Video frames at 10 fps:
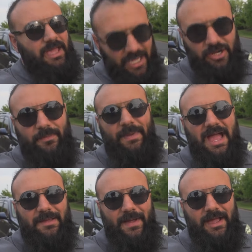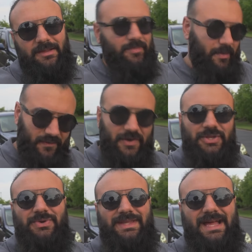in your backpack. But before
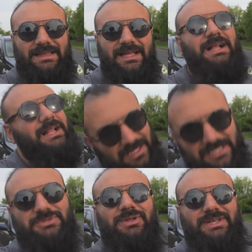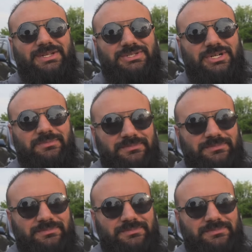doing that, let's roll the intro.